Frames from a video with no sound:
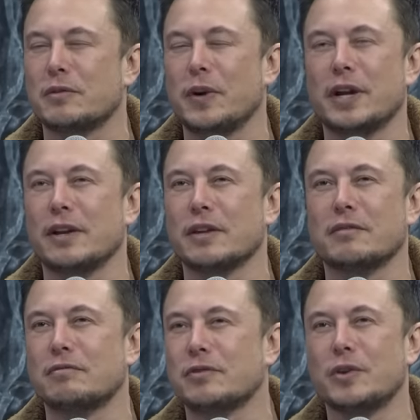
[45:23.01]
we had like
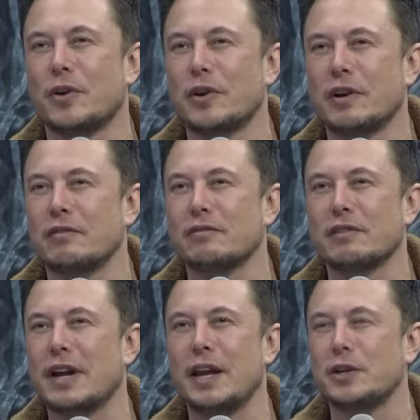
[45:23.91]
two hundred
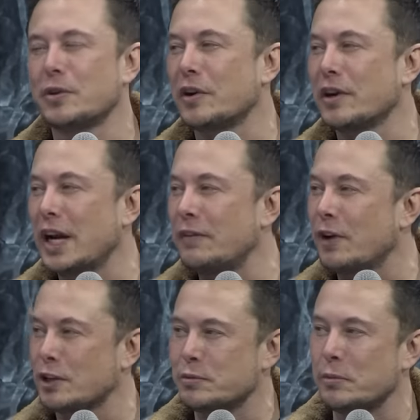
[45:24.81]
eighty, two hundred ninety
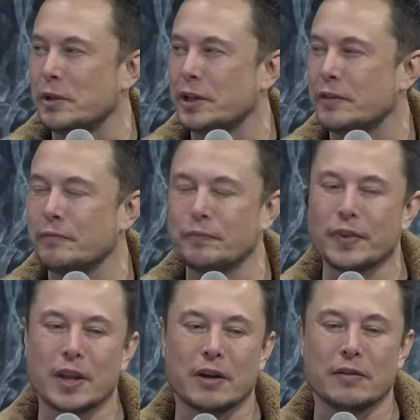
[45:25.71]
parts per million
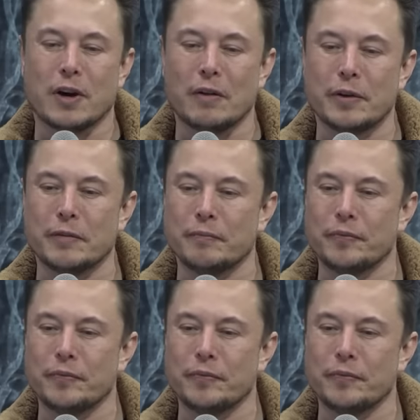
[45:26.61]
of carbon.